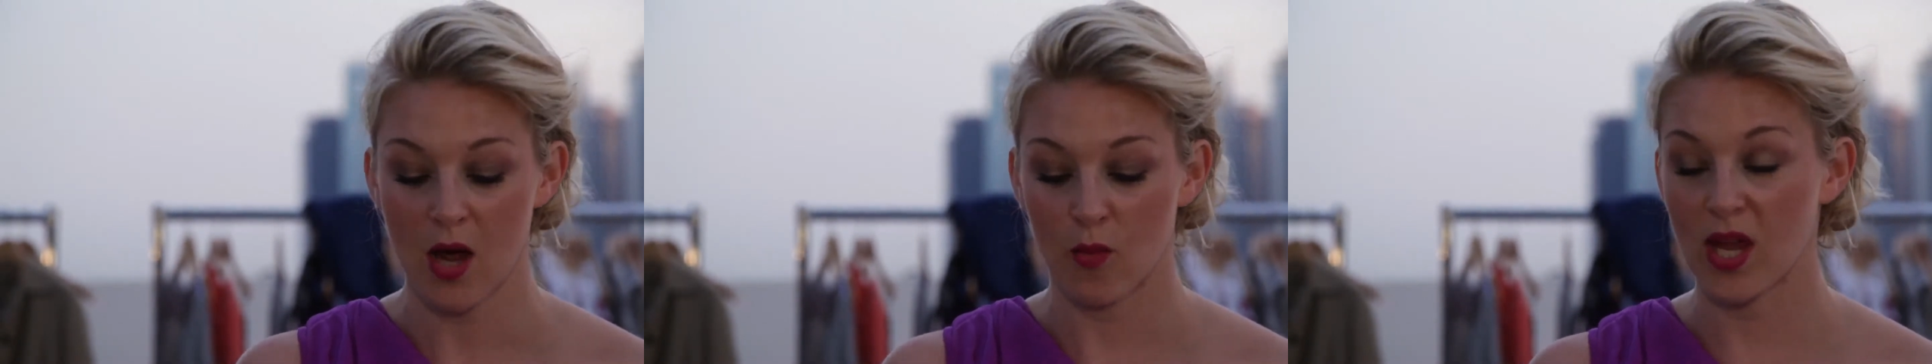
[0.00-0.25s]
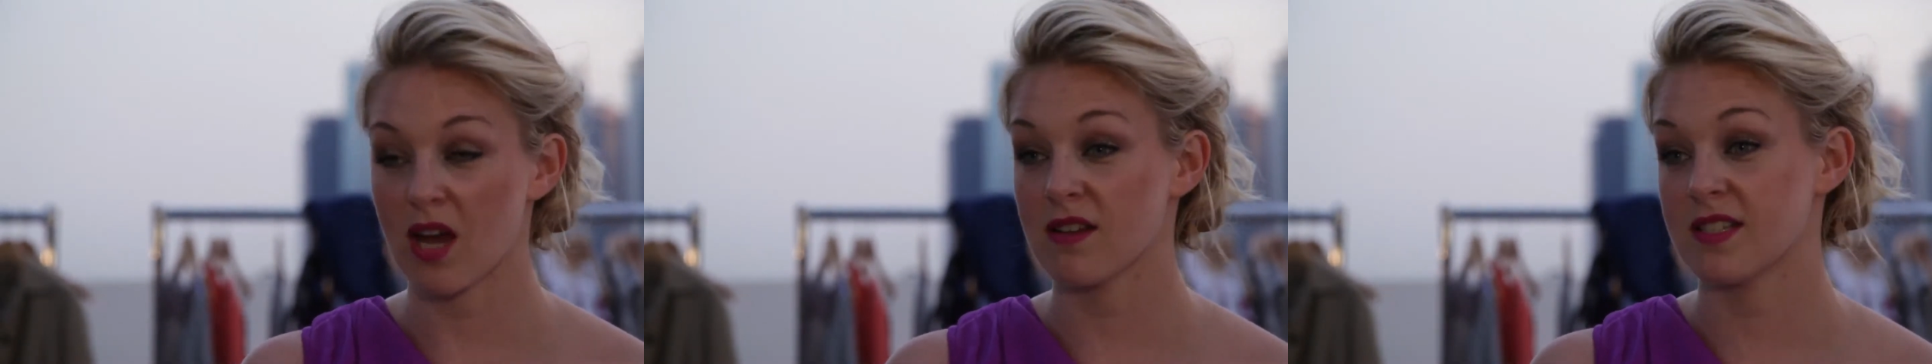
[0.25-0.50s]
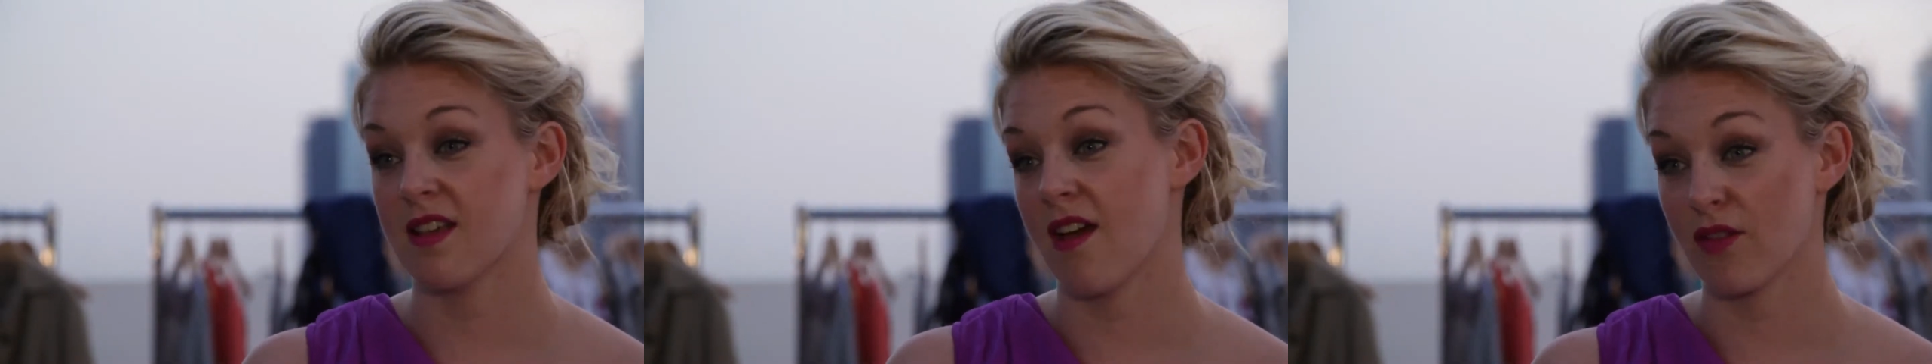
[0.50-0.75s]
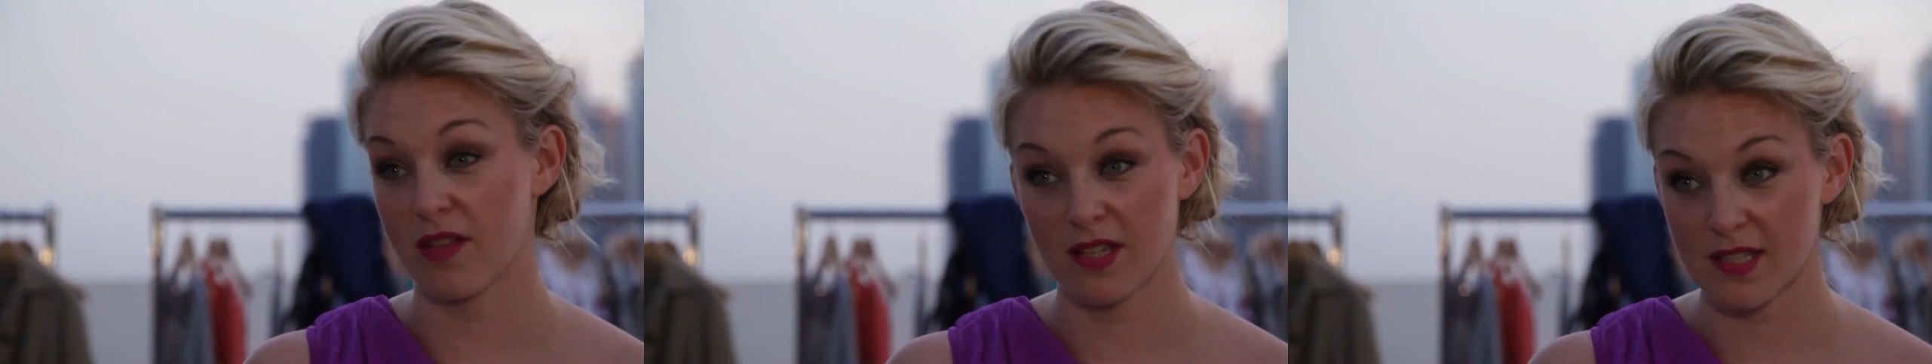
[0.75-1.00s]
We ask that
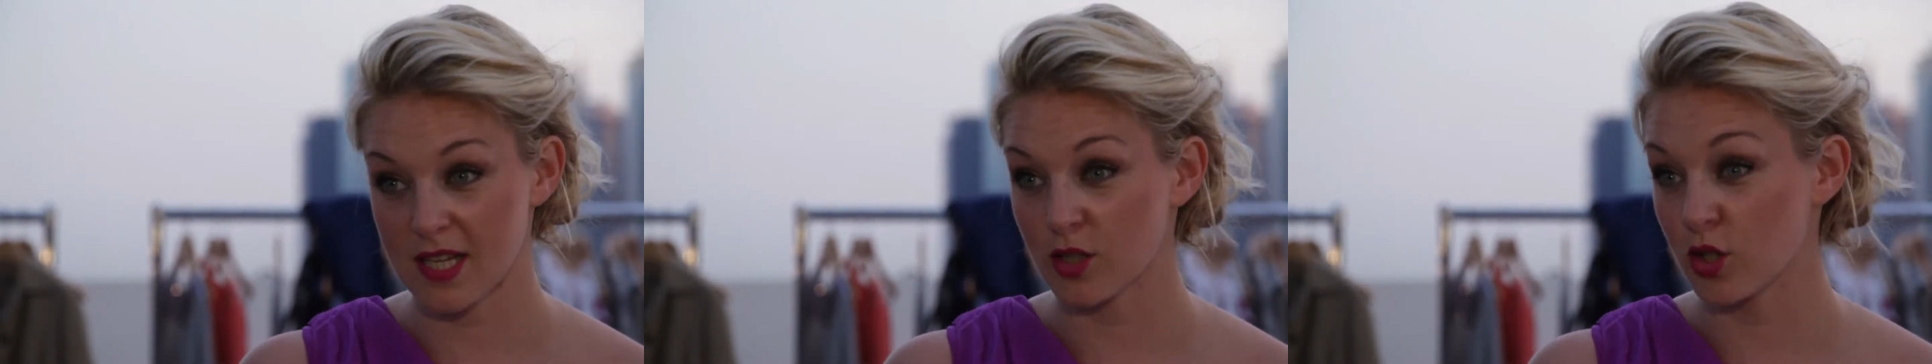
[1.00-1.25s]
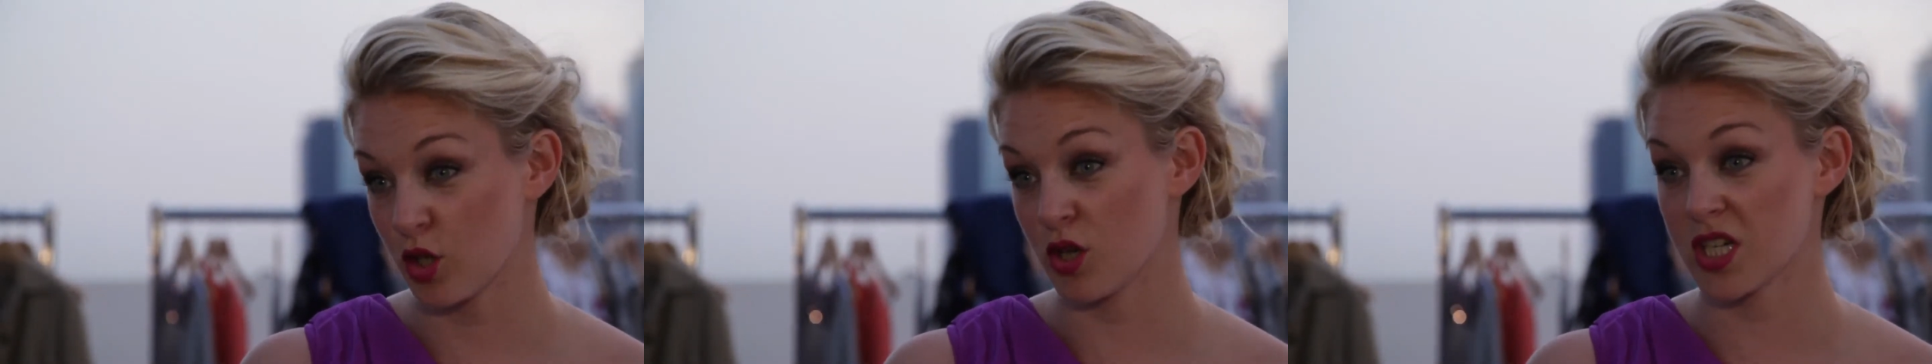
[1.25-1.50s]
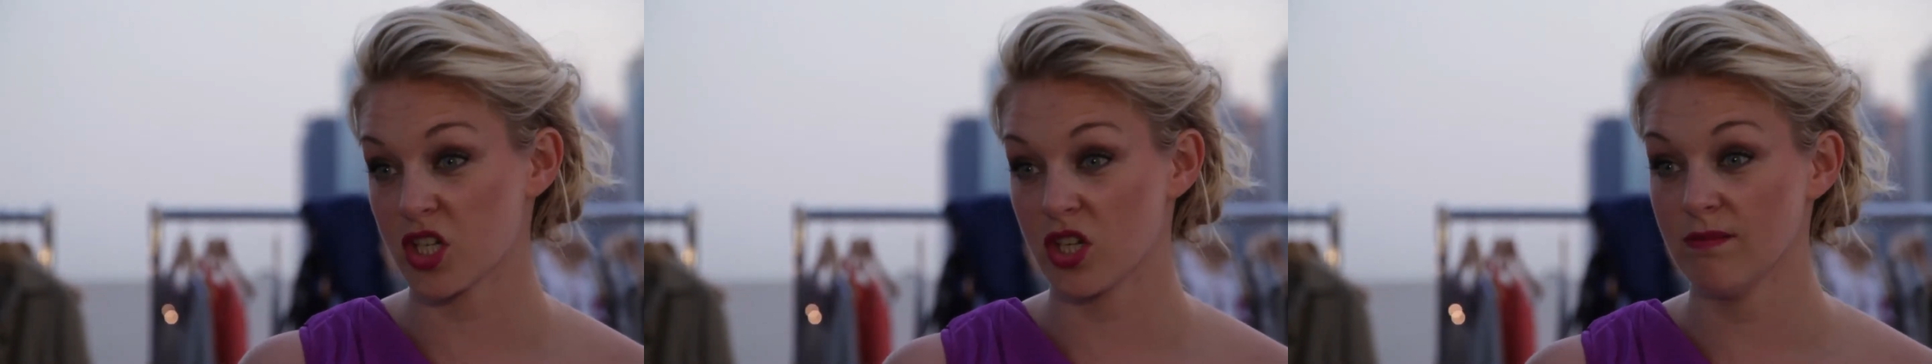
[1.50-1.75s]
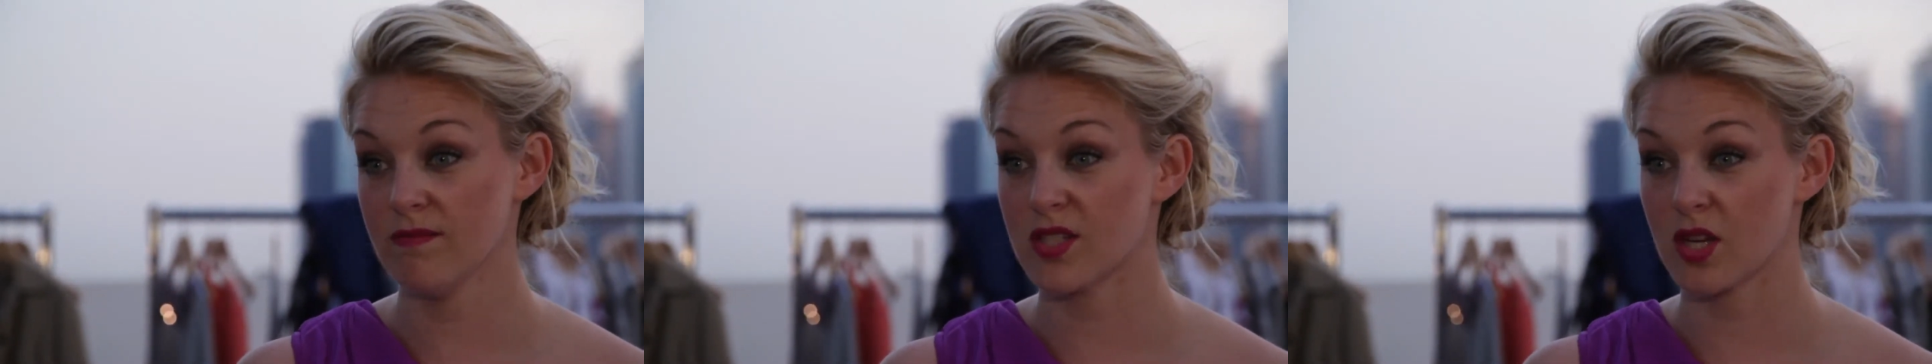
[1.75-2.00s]
everything's in good
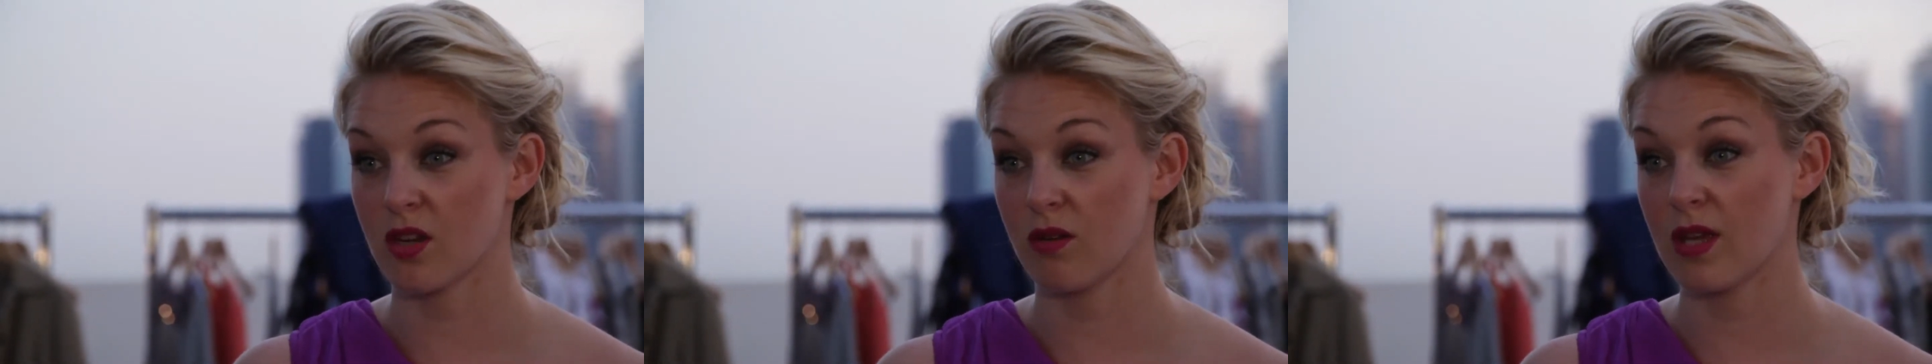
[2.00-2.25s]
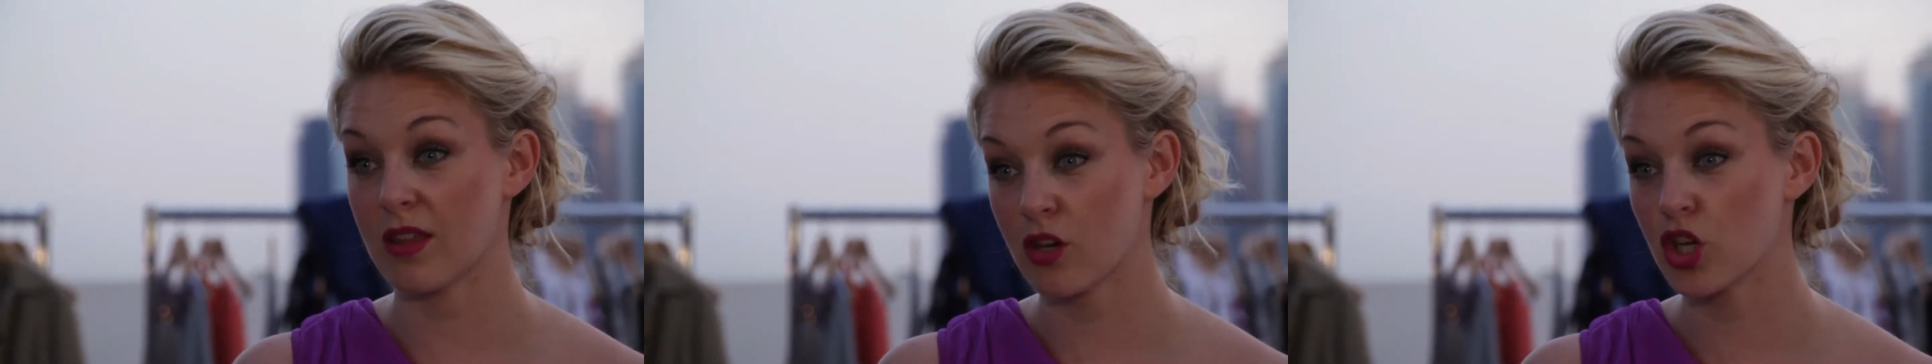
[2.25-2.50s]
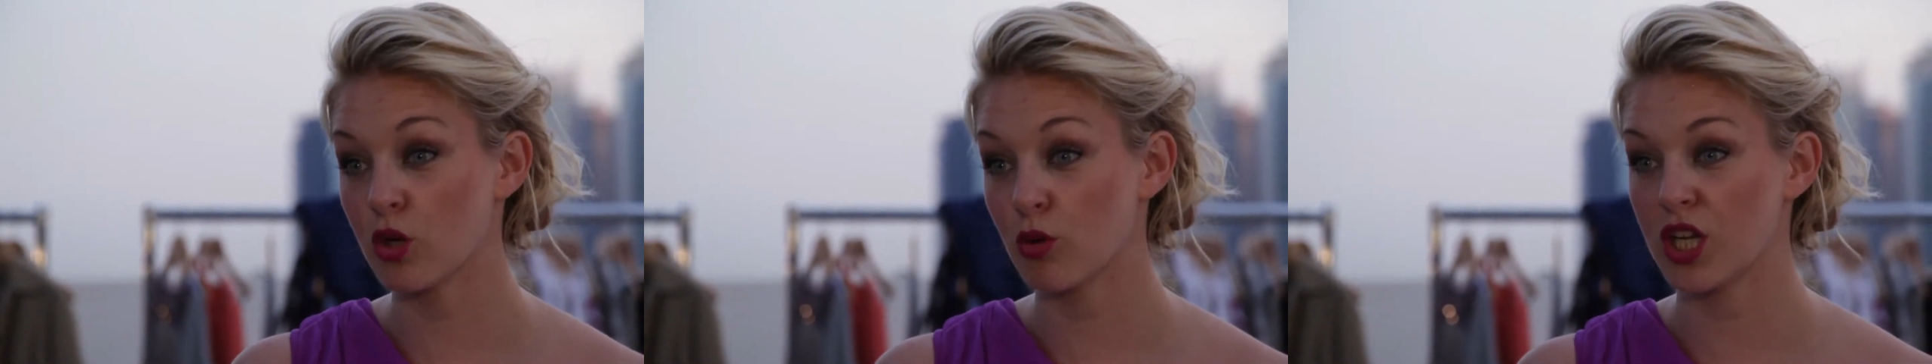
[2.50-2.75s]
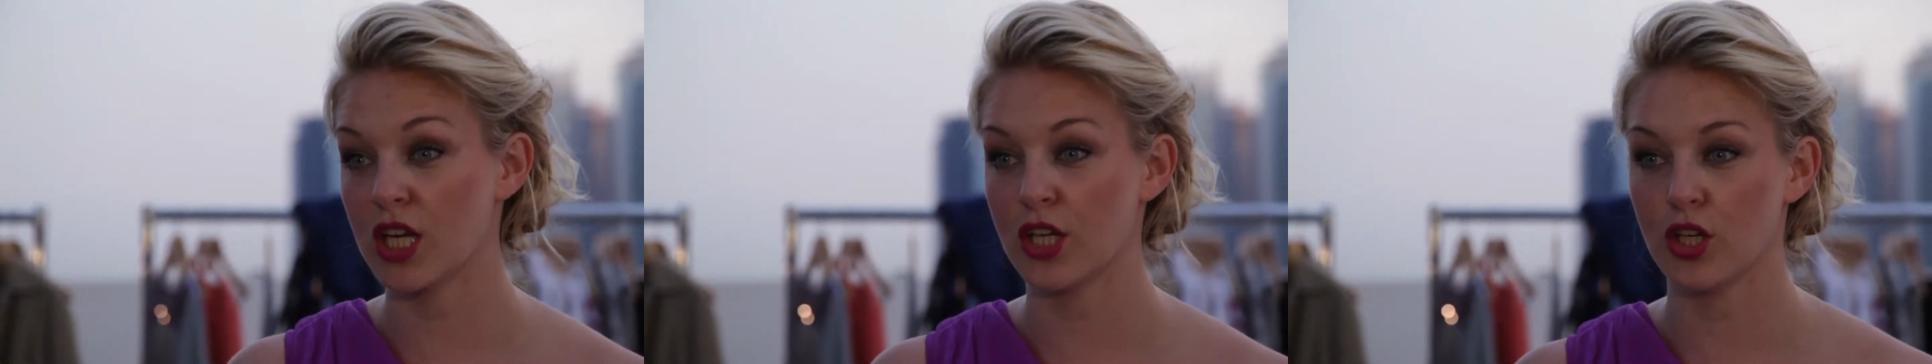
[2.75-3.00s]
condition, so either new
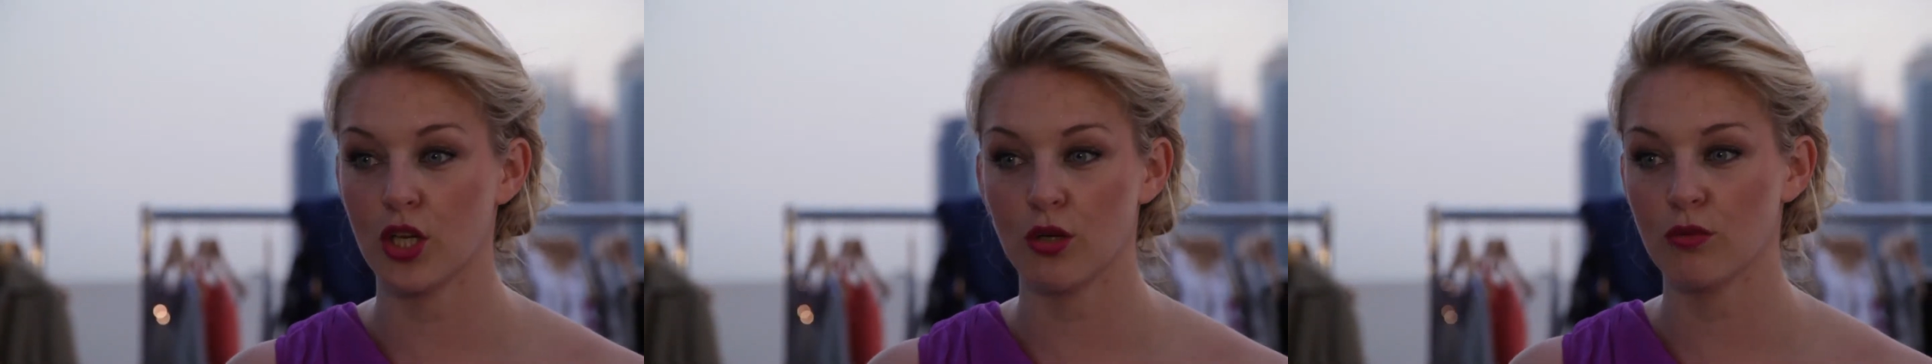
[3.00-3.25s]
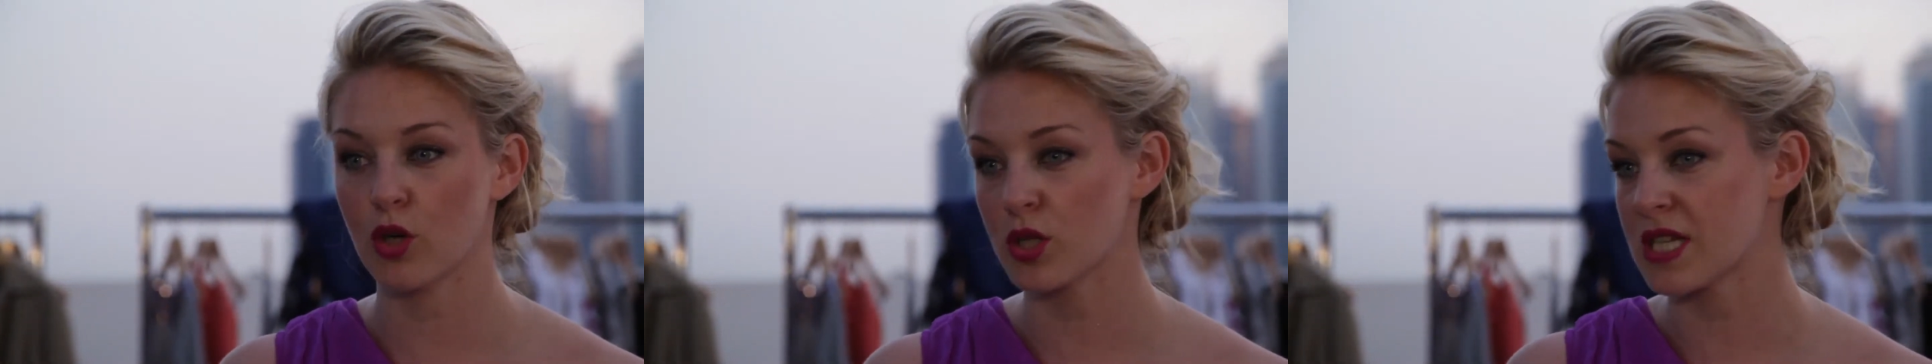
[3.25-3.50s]
or nearly new, not